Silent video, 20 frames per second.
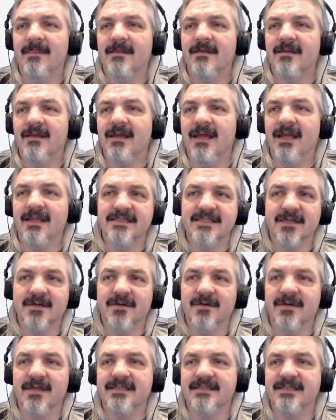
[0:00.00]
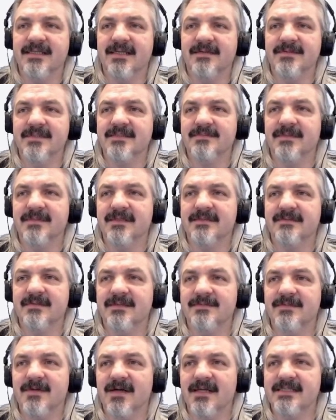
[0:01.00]
And so it gives you some
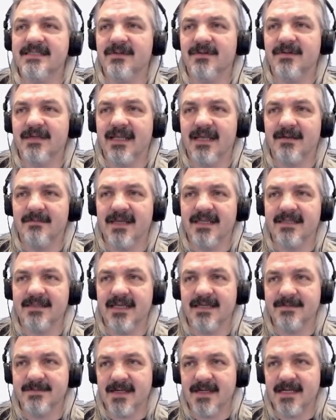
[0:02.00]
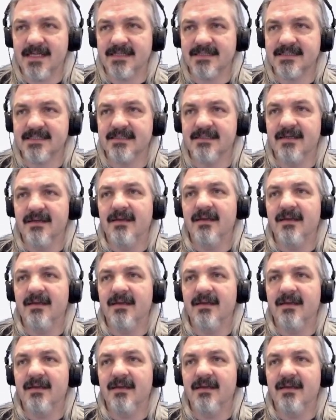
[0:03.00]
advice on how to make that fast.